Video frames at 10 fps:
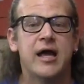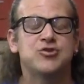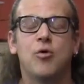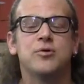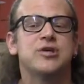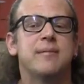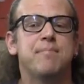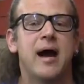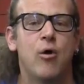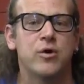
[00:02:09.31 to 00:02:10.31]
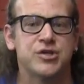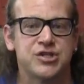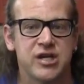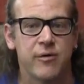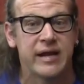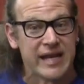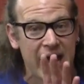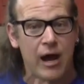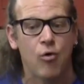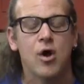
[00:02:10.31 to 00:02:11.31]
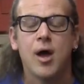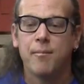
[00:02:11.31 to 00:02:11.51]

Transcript: It's almost like power steering. Now,